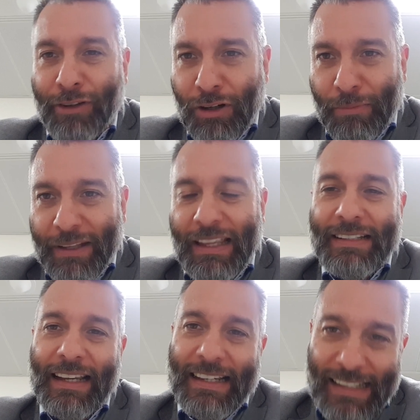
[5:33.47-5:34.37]
form. And
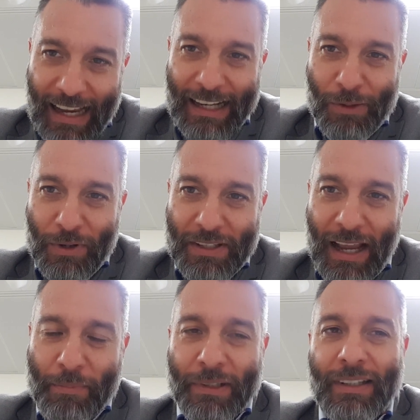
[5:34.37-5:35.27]
that's exactly
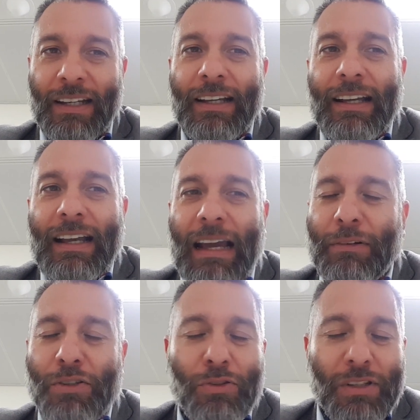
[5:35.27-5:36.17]
what's happened.
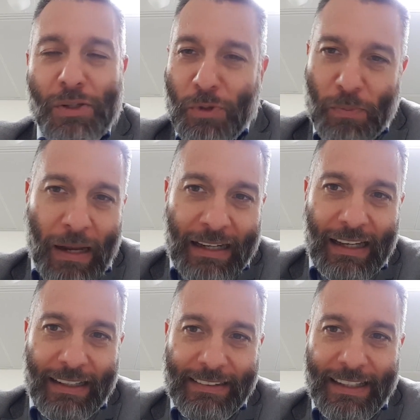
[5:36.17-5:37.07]
I'm not sure this was
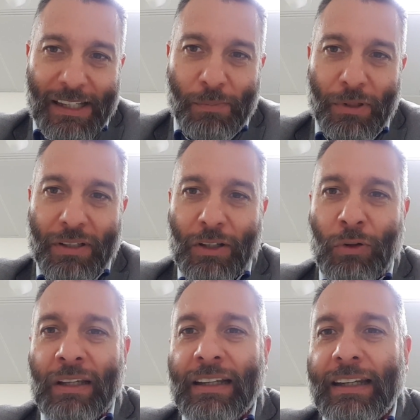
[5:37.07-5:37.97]
planned like this, but
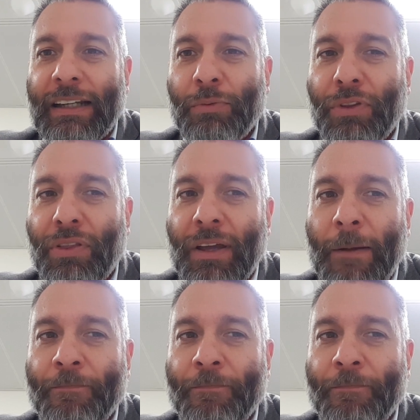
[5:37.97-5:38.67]
quite clearly with